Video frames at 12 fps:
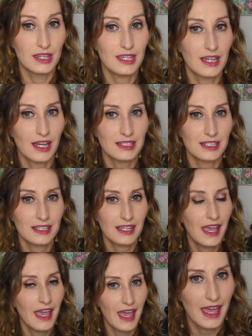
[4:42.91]
the
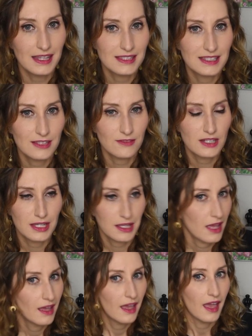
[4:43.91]
cutting and
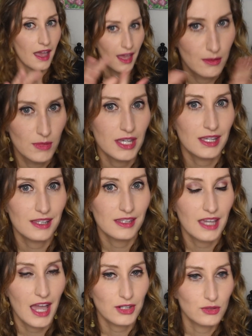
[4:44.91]
stiffening and making
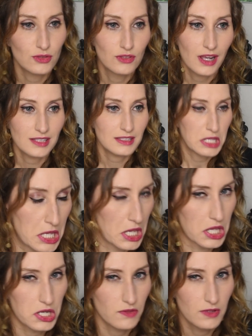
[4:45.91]
the actual dress
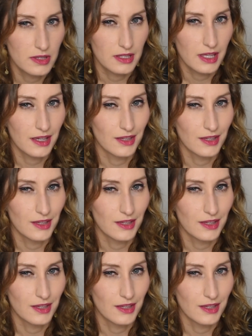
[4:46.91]
and everything